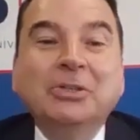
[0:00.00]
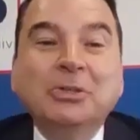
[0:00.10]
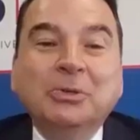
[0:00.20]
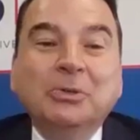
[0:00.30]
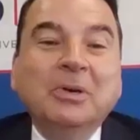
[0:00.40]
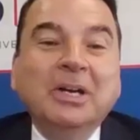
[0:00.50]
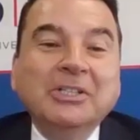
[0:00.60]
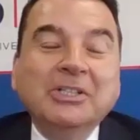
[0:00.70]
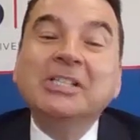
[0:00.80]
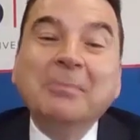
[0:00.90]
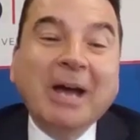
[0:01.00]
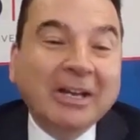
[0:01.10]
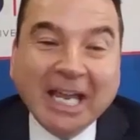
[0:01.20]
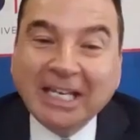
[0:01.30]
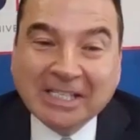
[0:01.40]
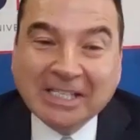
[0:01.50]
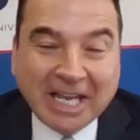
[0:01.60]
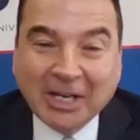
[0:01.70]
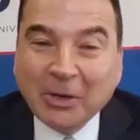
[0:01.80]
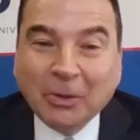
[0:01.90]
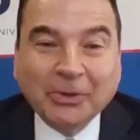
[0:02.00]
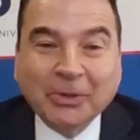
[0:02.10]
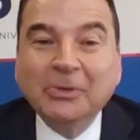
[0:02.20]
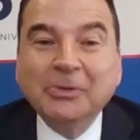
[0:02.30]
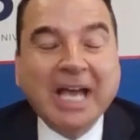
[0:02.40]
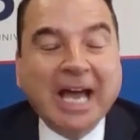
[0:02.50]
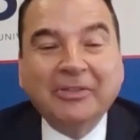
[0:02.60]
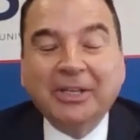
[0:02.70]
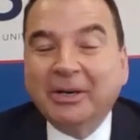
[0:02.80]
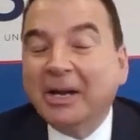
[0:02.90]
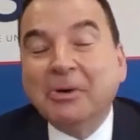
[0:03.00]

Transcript: to just about any stakeholder who's out there.